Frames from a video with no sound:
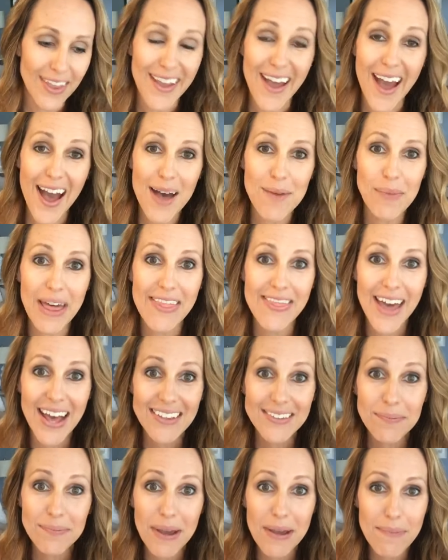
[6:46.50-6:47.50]

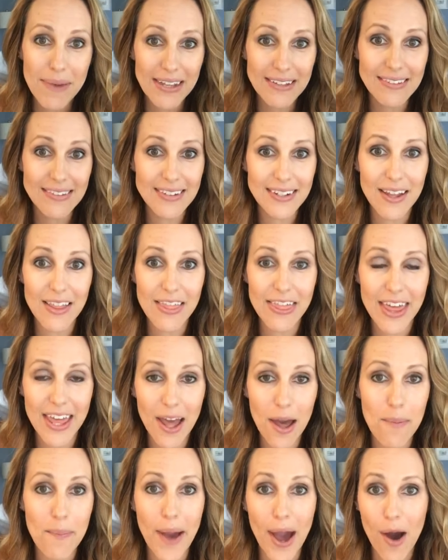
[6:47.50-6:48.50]
that's my biggest thing
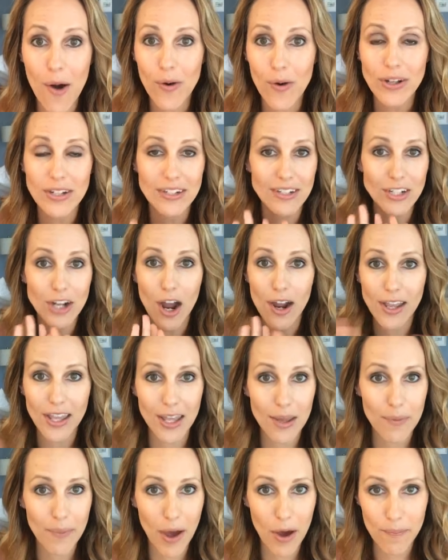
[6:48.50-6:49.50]
about
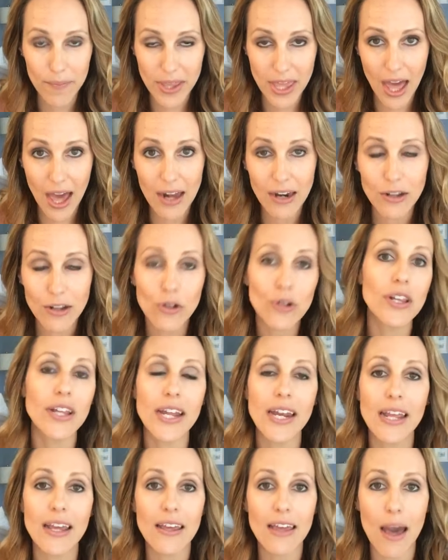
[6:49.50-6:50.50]
talking about mechanical
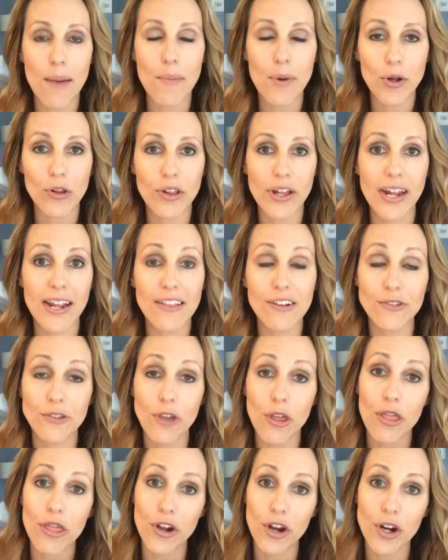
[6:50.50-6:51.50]
cleaning and chemical cleaning. There's a
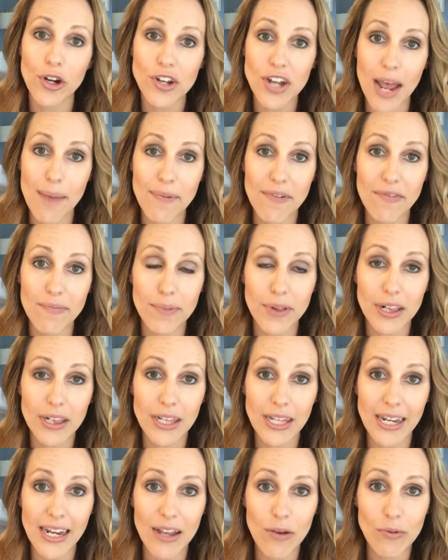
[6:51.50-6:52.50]
third type of
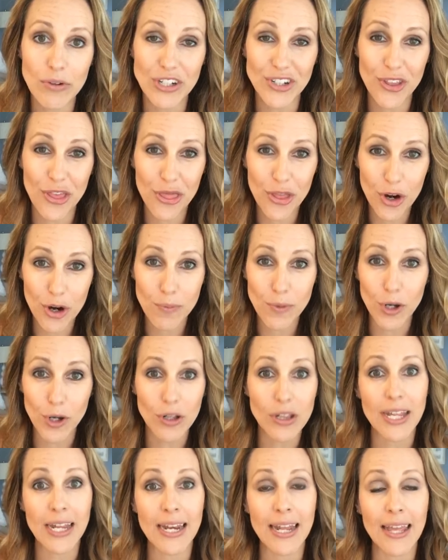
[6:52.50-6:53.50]
cleaning, which is thermal
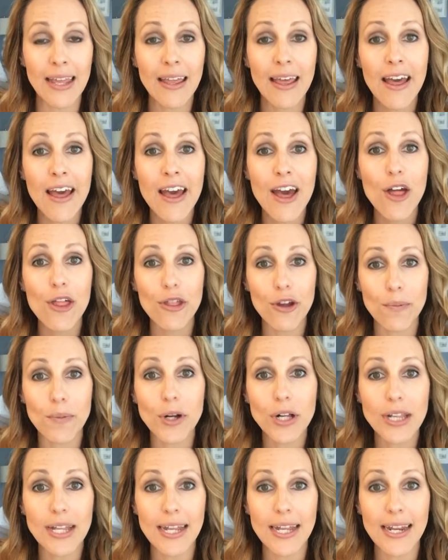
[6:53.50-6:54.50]
cleaning. Thermal
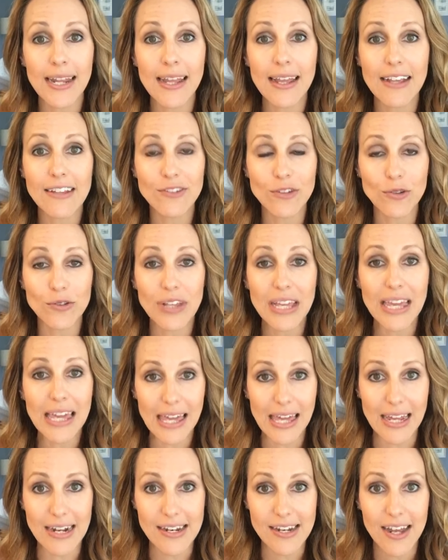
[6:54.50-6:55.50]
cleaning is using
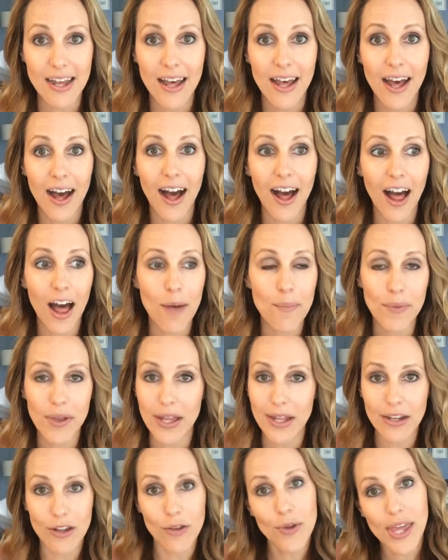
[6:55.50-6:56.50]
heat.
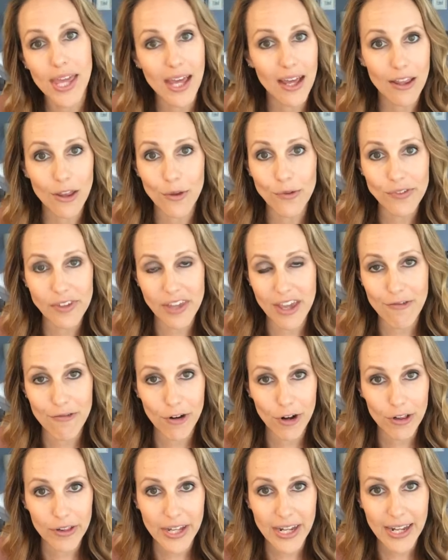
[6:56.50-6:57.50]
And you can't use heat for
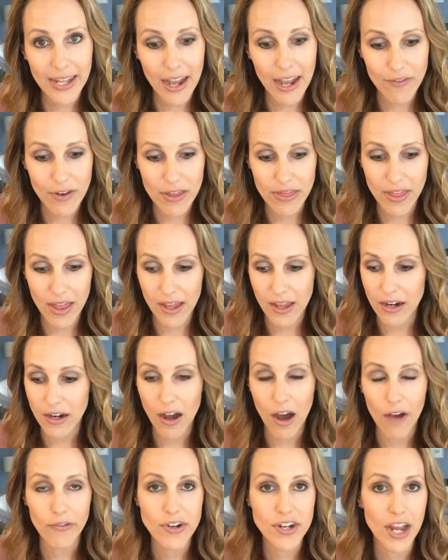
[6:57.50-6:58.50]
cleaning everything, and
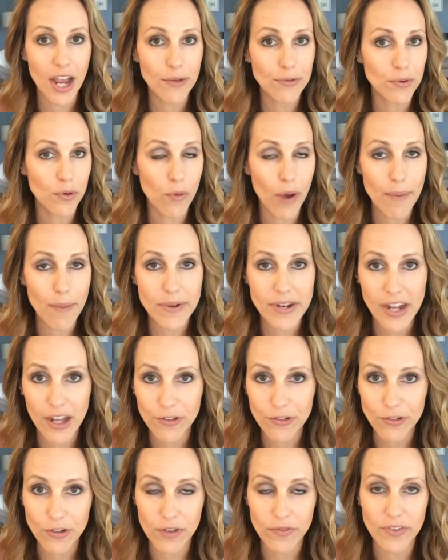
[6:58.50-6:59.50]
oftentimes we're wiping down
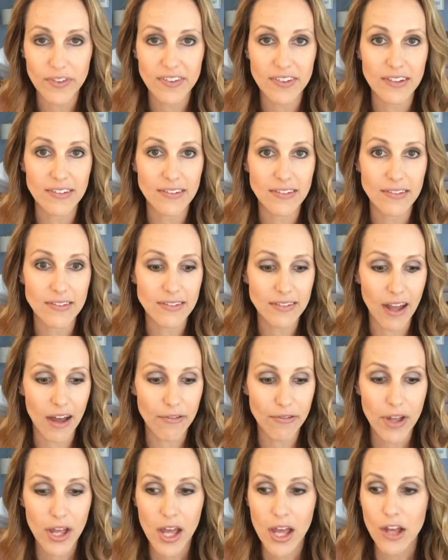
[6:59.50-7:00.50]
surfaces and
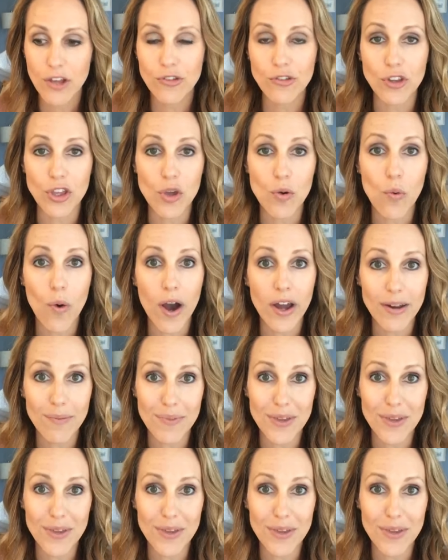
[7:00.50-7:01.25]
stuff. So you want to